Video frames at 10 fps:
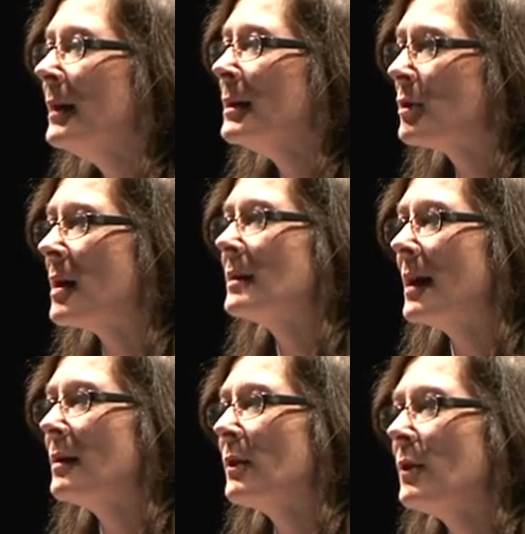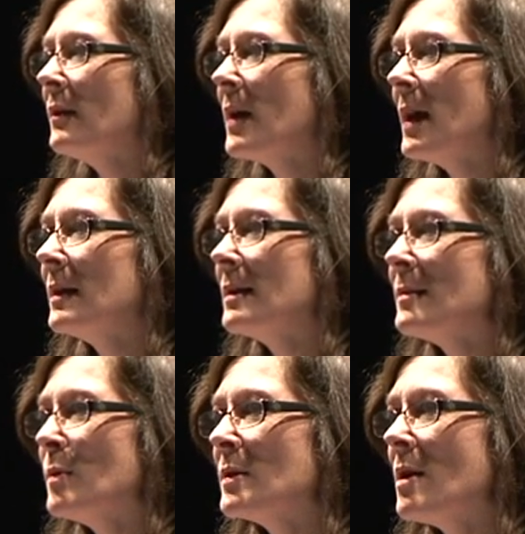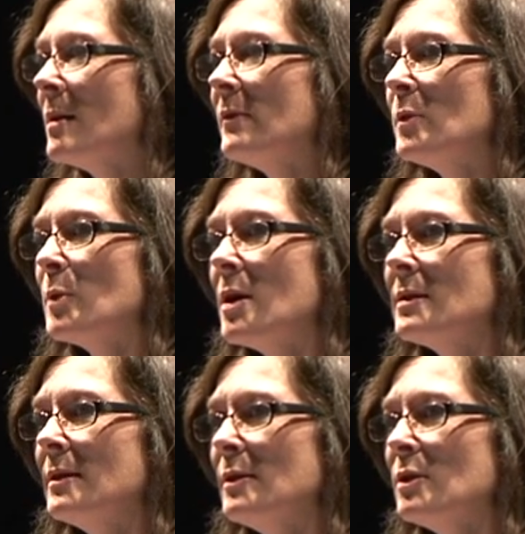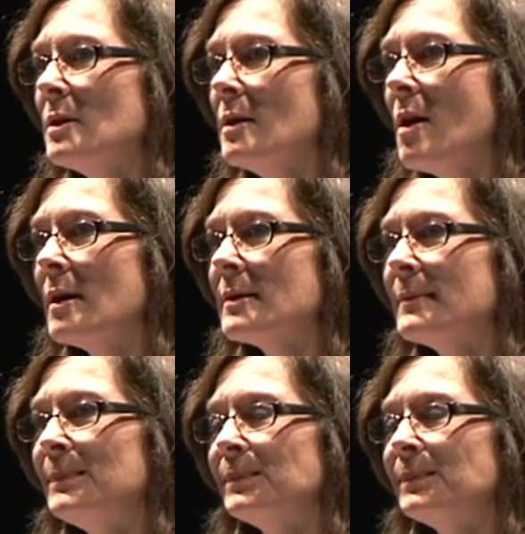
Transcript: struck down three of Canada's most harmful prostitution laws.